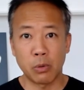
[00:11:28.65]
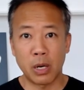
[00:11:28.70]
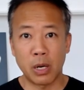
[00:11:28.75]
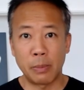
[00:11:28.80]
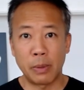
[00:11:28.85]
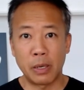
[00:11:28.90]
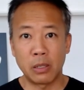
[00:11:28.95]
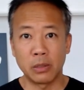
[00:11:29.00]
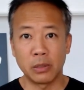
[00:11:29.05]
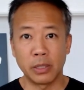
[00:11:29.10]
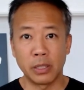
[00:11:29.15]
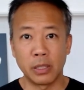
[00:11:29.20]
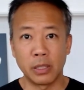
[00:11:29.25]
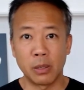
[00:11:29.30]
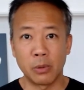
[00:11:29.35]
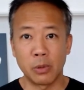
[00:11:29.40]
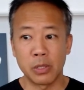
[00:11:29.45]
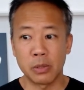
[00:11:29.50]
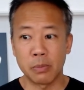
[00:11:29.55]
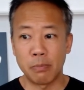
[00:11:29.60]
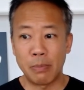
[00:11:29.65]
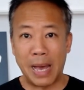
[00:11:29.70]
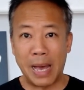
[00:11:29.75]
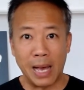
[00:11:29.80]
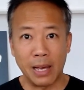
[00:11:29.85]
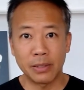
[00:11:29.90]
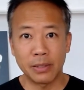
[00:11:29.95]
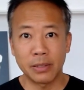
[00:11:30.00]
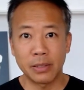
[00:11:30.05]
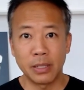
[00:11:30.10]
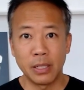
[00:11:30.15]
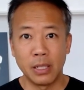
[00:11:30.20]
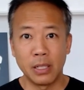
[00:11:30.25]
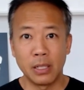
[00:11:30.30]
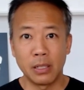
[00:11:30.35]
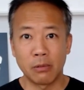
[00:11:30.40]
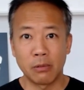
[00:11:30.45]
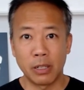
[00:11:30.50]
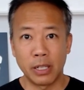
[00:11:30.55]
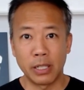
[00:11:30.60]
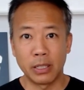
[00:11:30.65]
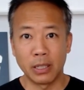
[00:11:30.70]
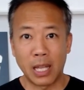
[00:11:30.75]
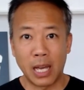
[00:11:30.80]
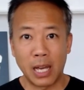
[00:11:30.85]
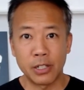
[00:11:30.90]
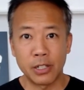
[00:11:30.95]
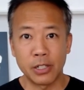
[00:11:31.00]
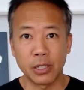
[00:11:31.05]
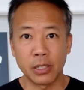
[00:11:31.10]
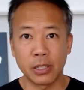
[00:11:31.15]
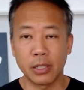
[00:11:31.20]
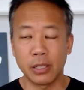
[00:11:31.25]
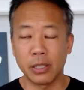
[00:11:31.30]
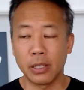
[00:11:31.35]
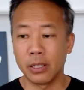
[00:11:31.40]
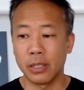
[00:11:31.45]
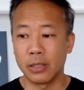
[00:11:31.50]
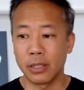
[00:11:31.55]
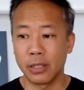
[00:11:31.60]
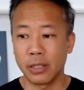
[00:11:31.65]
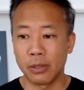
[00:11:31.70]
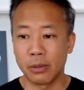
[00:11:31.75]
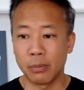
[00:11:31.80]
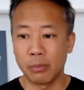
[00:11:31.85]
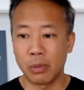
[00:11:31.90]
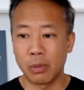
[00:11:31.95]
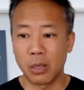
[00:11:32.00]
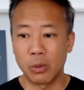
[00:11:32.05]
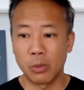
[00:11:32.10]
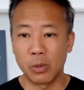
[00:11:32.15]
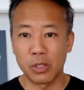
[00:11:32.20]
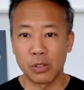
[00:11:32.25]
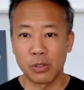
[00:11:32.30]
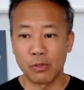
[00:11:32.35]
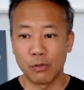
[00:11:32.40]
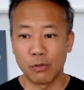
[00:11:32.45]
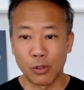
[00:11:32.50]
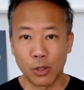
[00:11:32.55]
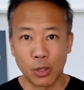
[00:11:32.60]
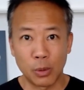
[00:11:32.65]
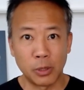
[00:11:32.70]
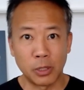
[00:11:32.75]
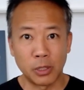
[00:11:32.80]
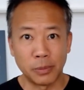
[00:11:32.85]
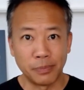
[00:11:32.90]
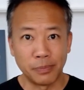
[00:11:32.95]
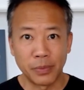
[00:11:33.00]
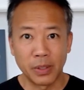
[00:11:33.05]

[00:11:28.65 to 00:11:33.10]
Primarily, there was math right? Logic. And the other part was verbal,